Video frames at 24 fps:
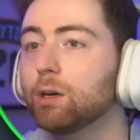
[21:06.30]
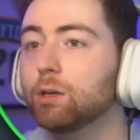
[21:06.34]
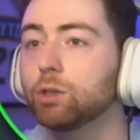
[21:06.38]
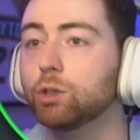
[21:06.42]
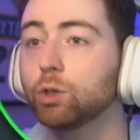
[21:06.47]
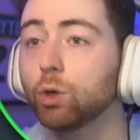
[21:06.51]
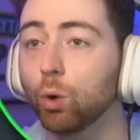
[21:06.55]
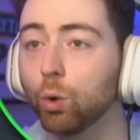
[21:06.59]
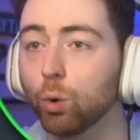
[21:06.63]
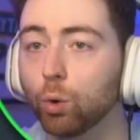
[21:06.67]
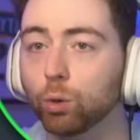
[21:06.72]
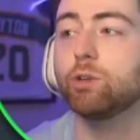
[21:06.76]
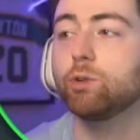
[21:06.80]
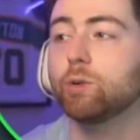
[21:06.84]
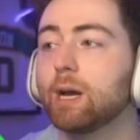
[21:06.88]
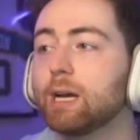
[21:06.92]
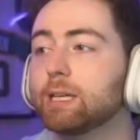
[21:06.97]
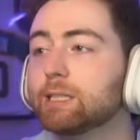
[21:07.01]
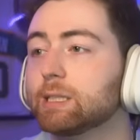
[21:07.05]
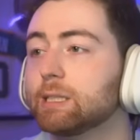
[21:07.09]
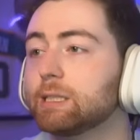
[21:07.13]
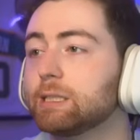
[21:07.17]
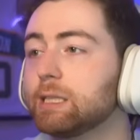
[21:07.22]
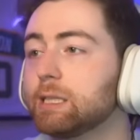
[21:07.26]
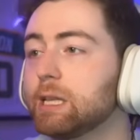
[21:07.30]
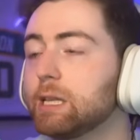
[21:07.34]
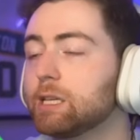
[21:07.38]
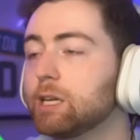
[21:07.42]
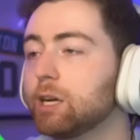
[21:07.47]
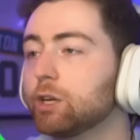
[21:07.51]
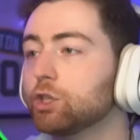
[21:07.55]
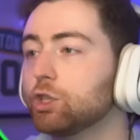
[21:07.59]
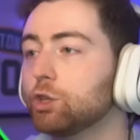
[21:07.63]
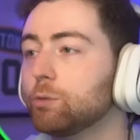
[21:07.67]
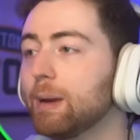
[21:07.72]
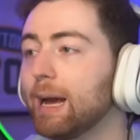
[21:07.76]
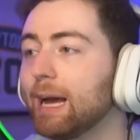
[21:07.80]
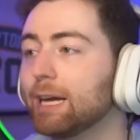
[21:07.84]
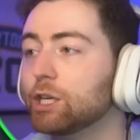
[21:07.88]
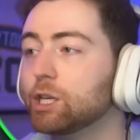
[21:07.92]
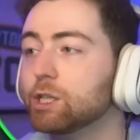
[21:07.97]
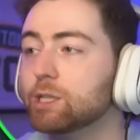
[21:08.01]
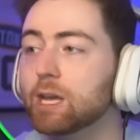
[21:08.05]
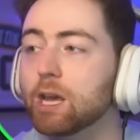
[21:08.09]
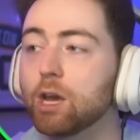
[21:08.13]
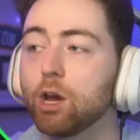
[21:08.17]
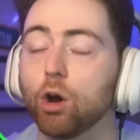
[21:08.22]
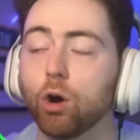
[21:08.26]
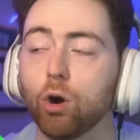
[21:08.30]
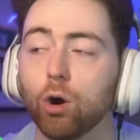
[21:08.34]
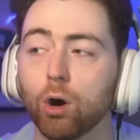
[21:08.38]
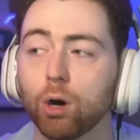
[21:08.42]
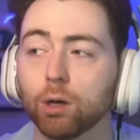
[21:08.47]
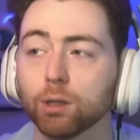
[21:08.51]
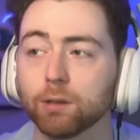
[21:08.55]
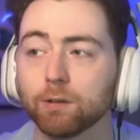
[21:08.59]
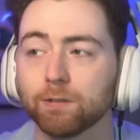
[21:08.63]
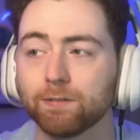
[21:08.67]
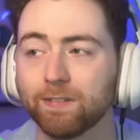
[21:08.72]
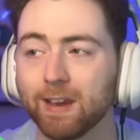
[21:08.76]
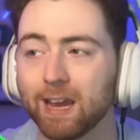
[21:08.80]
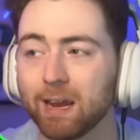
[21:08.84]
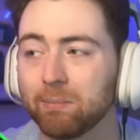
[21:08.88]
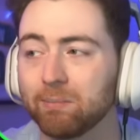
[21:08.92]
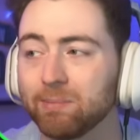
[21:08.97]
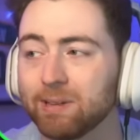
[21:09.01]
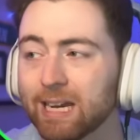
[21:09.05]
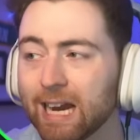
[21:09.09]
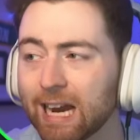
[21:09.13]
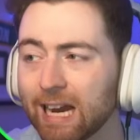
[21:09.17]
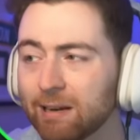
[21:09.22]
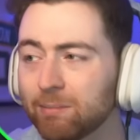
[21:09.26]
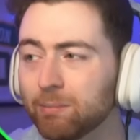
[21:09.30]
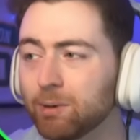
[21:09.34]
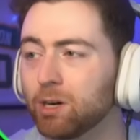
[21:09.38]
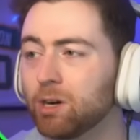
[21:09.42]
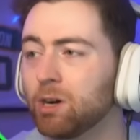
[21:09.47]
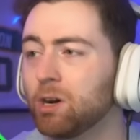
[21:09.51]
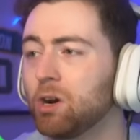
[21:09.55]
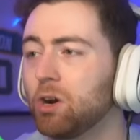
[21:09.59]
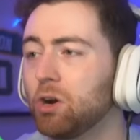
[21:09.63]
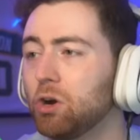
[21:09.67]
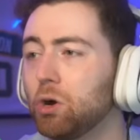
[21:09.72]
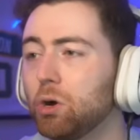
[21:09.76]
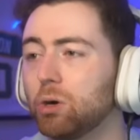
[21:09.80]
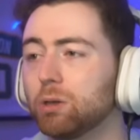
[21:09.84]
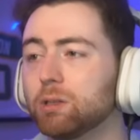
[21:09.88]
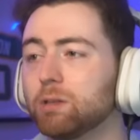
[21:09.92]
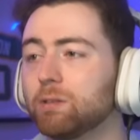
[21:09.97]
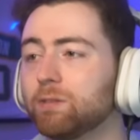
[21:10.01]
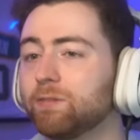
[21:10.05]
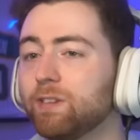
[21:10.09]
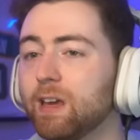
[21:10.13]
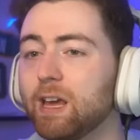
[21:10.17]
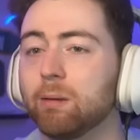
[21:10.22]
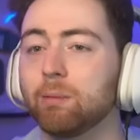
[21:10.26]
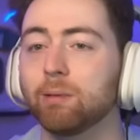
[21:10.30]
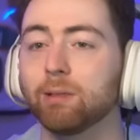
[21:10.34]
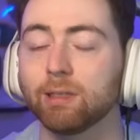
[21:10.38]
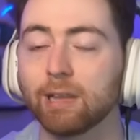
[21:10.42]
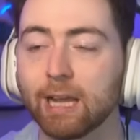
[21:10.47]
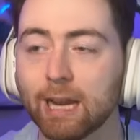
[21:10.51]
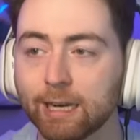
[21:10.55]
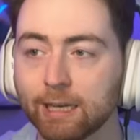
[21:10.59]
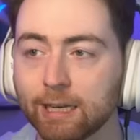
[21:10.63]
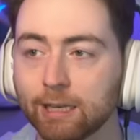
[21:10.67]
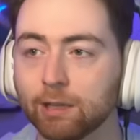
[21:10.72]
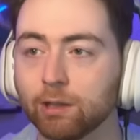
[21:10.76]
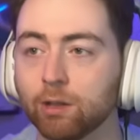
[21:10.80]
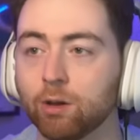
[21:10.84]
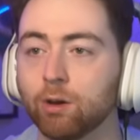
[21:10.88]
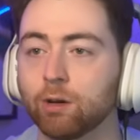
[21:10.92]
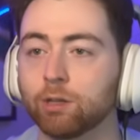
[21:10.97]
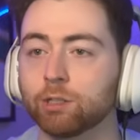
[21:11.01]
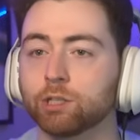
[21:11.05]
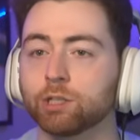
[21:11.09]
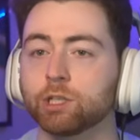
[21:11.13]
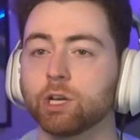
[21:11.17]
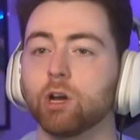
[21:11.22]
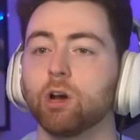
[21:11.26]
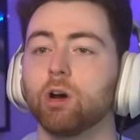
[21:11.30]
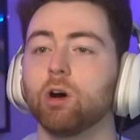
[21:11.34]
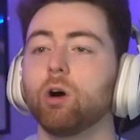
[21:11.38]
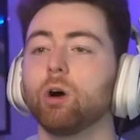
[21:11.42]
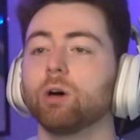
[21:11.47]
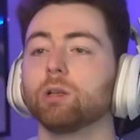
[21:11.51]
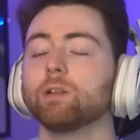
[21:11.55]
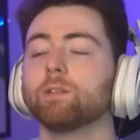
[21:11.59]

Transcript: Gold. You guys can see the tier 2 badges. Hall of Fame Dimer, Hall of Fame Lightning Launch, Hall of